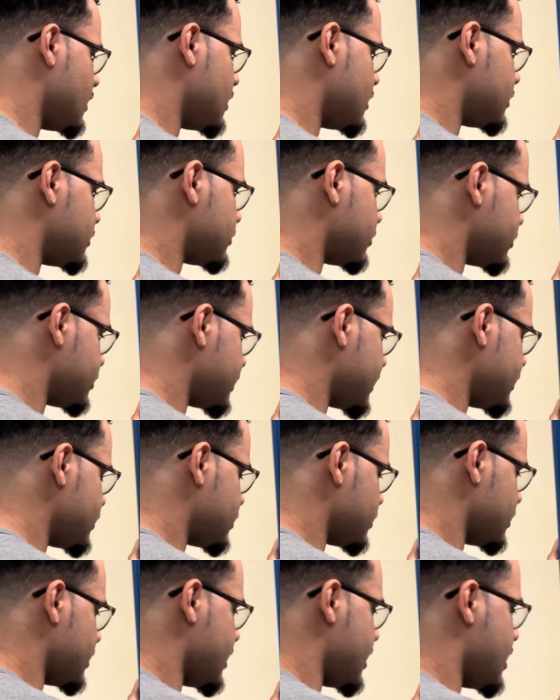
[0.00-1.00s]
So
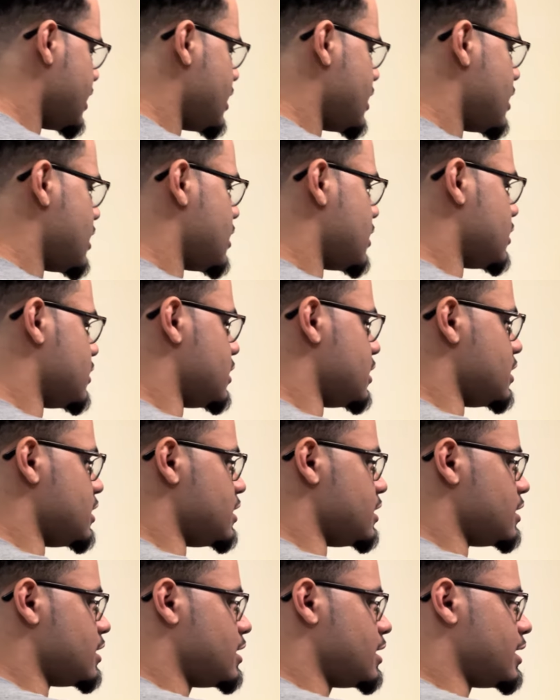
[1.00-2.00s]
essentially
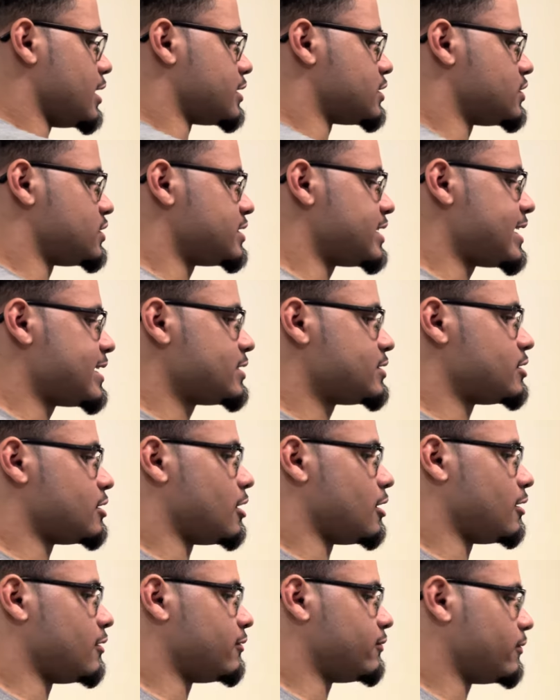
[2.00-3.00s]
the extent
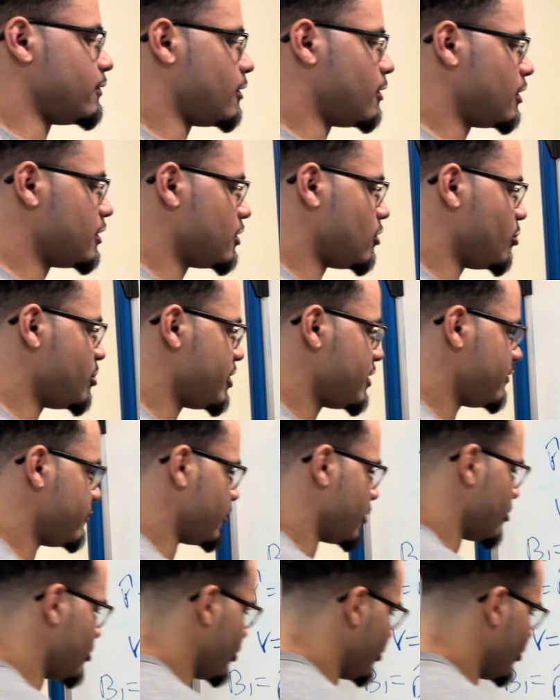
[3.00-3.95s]
of omitted variable